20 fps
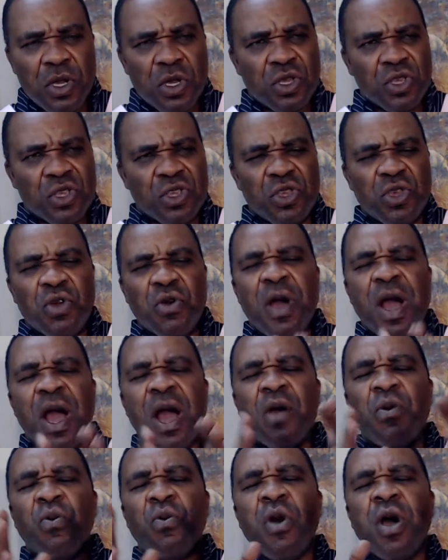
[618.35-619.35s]
You are
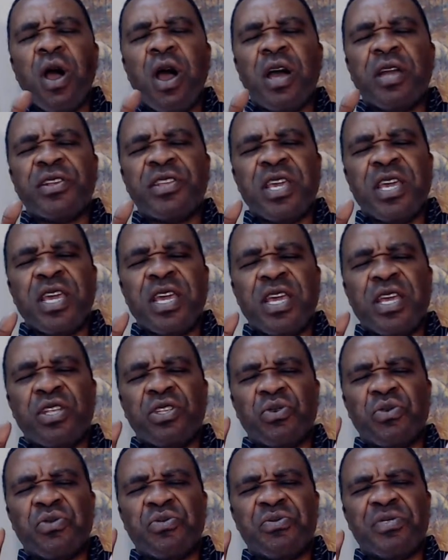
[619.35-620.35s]
worthy
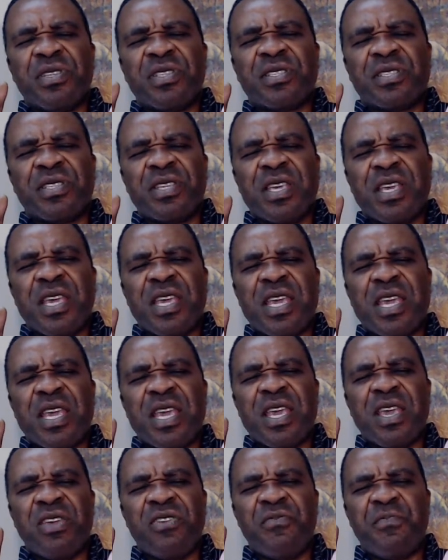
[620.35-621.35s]
to
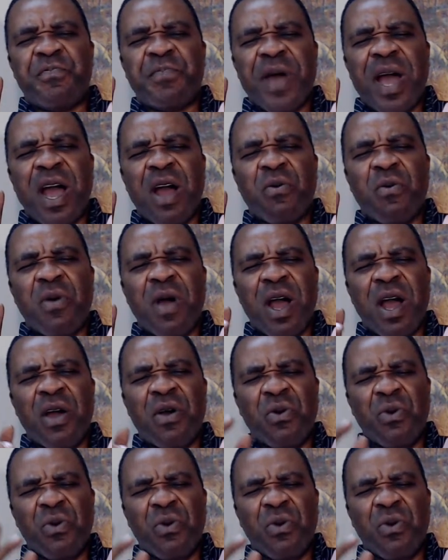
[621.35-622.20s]
receive power.